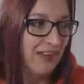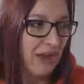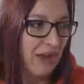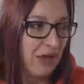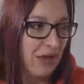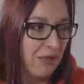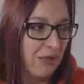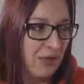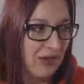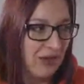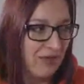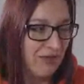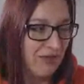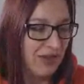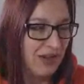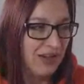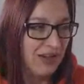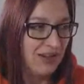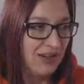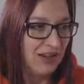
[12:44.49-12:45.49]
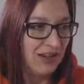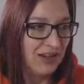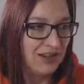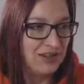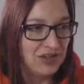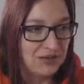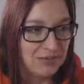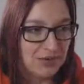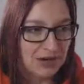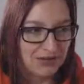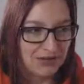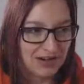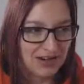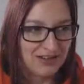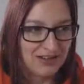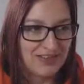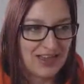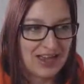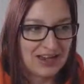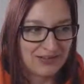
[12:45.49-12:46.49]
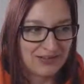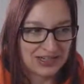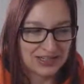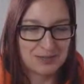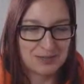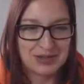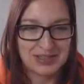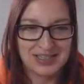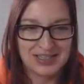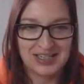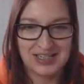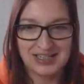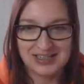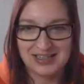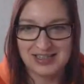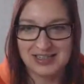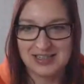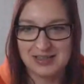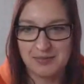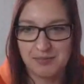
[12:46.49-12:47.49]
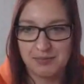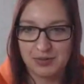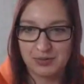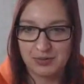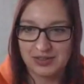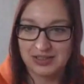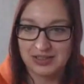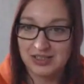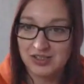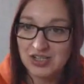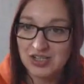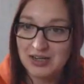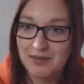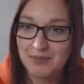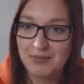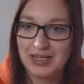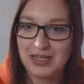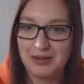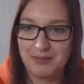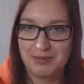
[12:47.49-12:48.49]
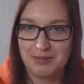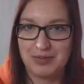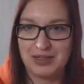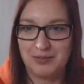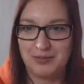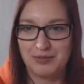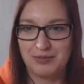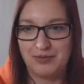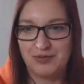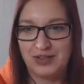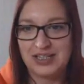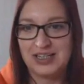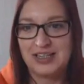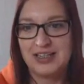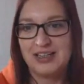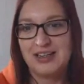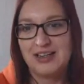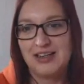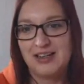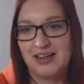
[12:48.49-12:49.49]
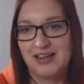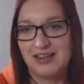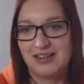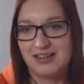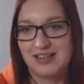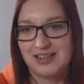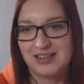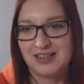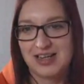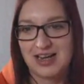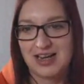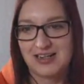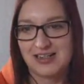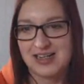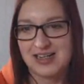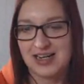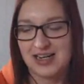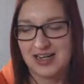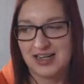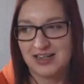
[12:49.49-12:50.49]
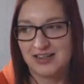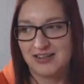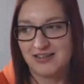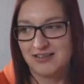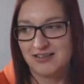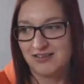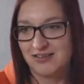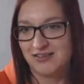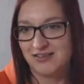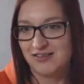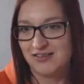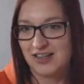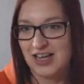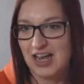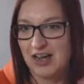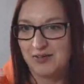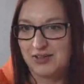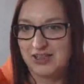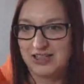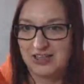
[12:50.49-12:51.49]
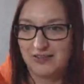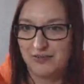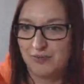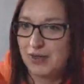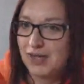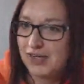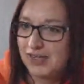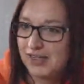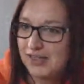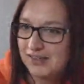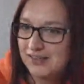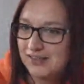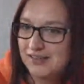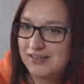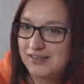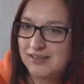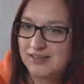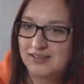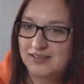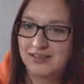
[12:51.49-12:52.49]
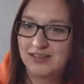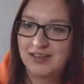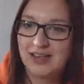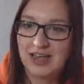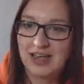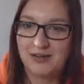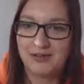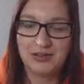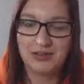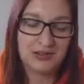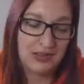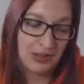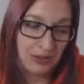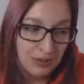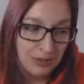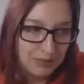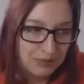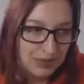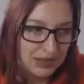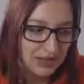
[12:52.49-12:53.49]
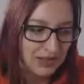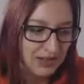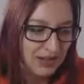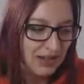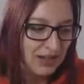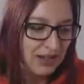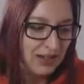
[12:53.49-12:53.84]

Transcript: So with a gym owner, their expertise is in building the gym, keeping people fit, understanding how to lift weights, how to use the equipment,